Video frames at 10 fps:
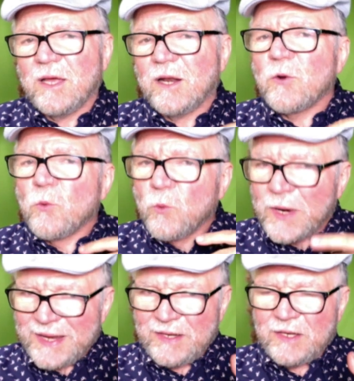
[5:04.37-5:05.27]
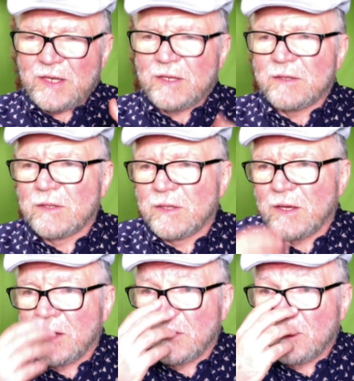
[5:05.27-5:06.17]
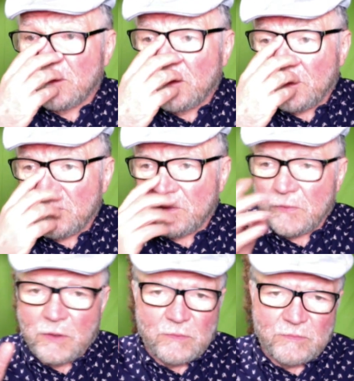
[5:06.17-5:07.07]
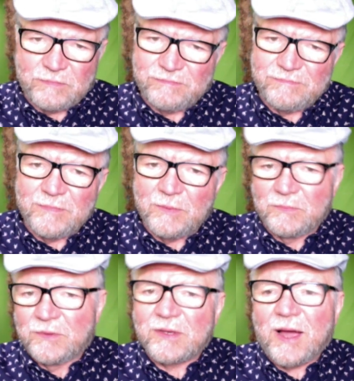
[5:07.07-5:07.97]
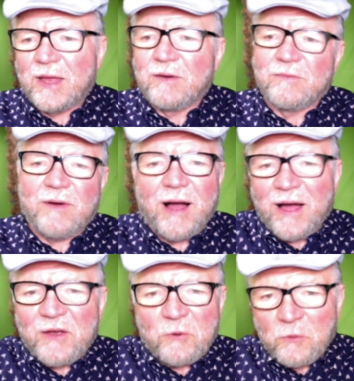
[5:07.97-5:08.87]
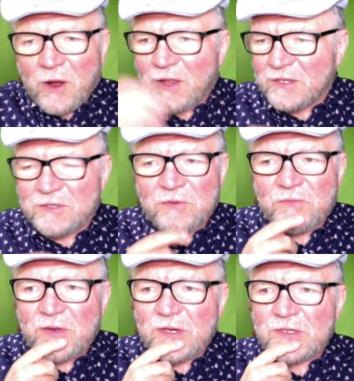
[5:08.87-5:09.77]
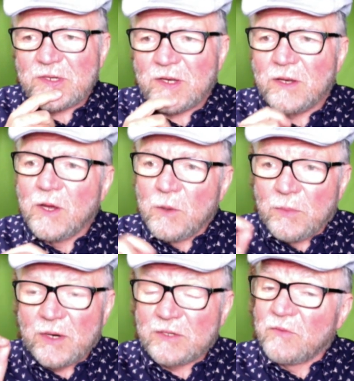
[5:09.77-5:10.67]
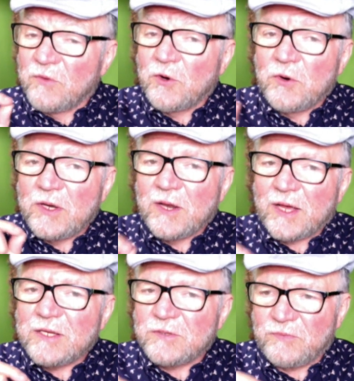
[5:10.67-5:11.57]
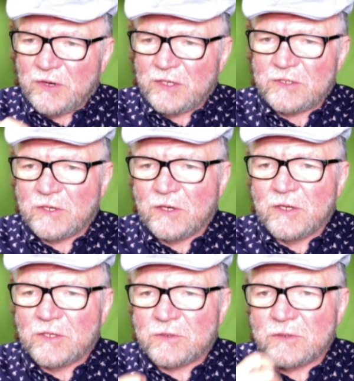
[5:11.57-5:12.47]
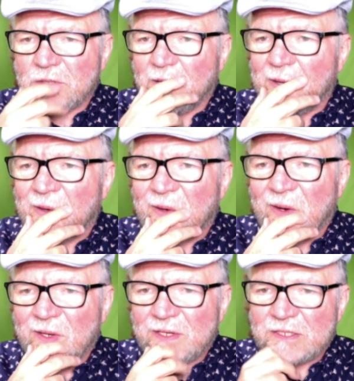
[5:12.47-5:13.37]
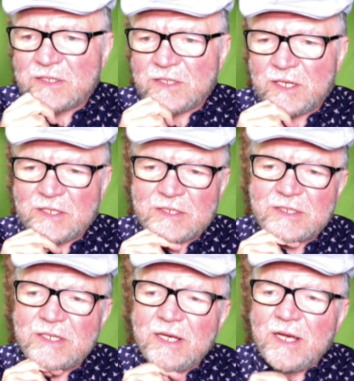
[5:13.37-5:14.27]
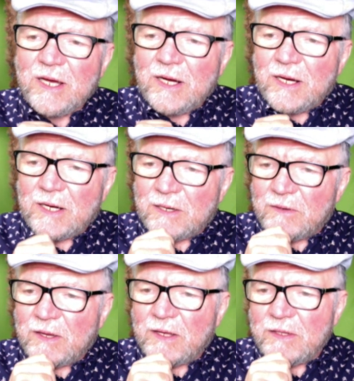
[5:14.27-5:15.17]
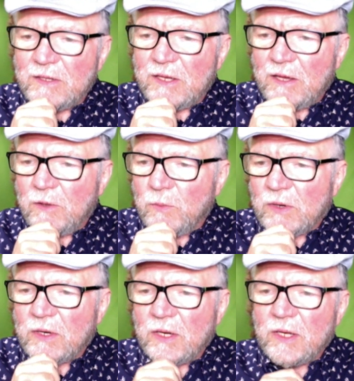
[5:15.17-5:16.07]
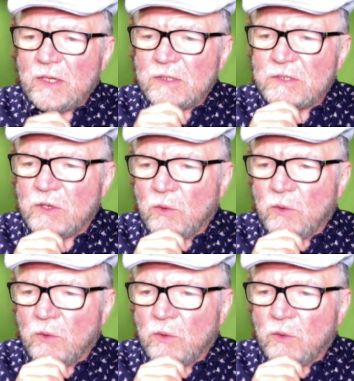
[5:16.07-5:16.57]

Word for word: not a great deal of the kind of high horology finishing, but it's a very nice finish on this Zenith. And the other one is the